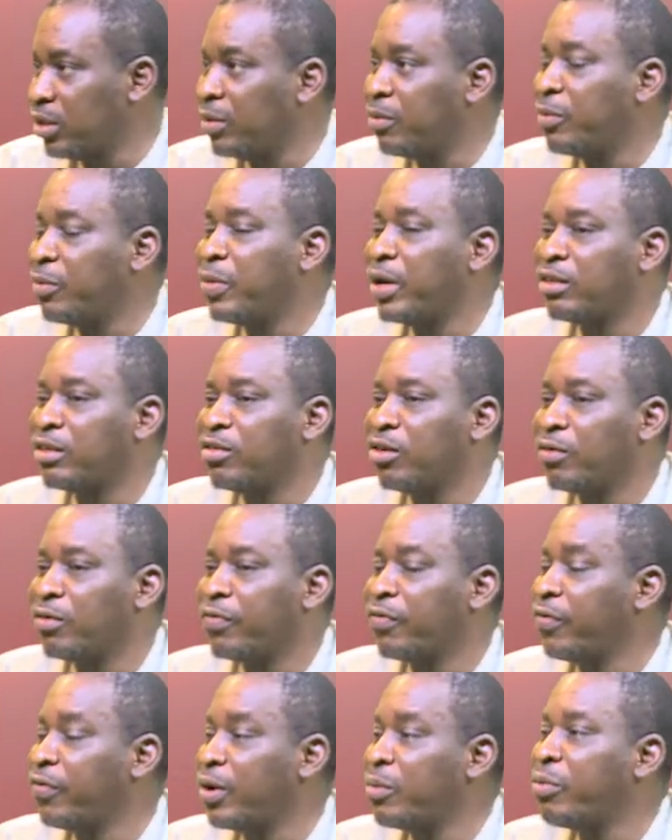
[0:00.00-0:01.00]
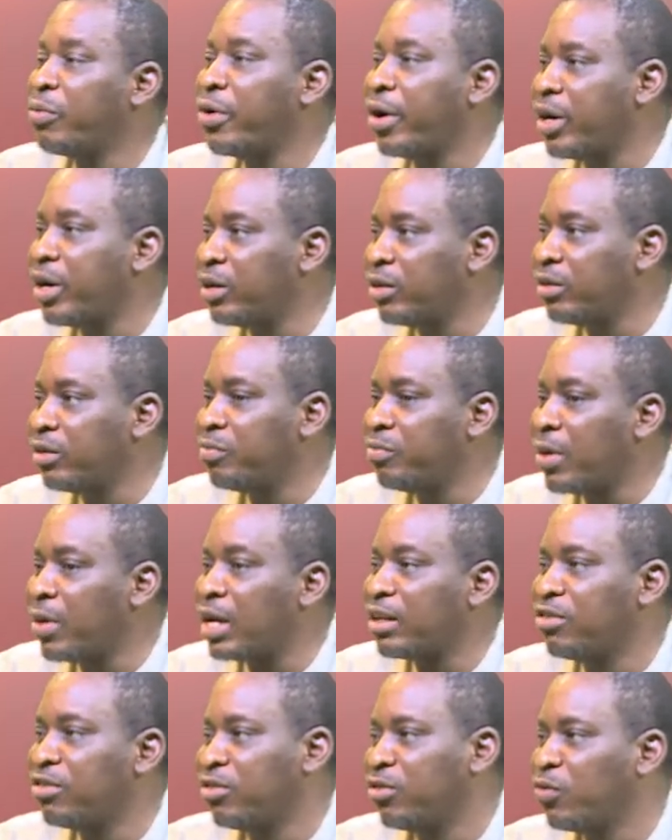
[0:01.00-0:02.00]
Labour Party of February,
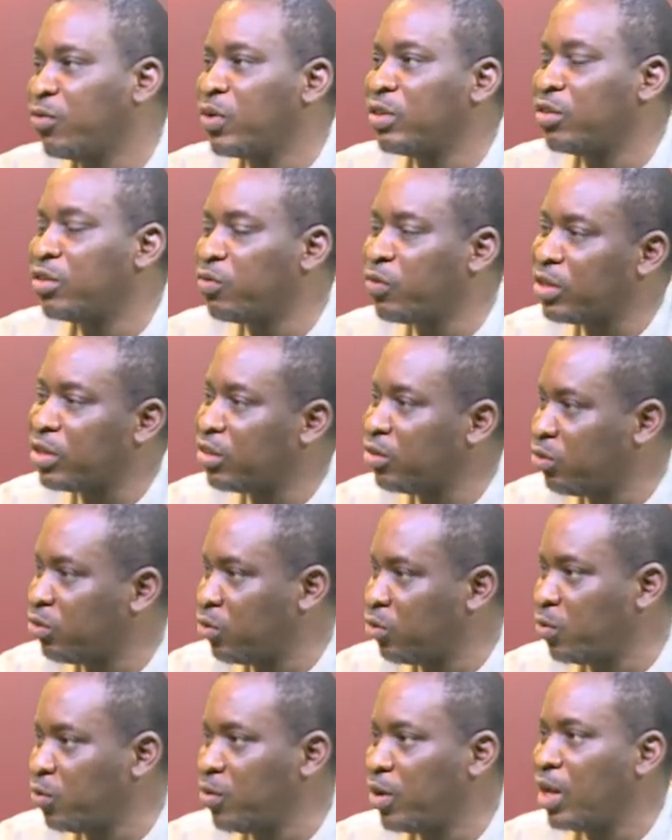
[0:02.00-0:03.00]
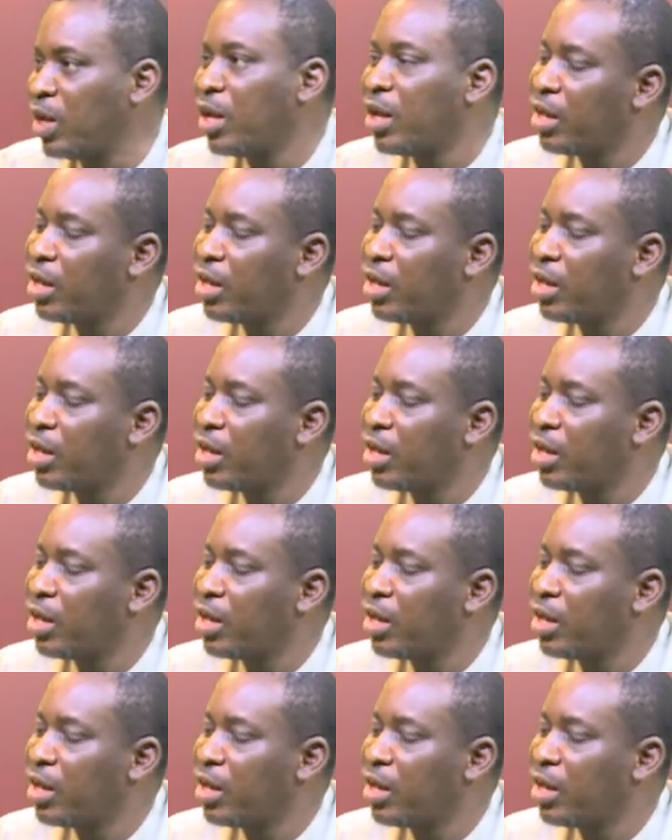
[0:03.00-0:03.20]
March 2022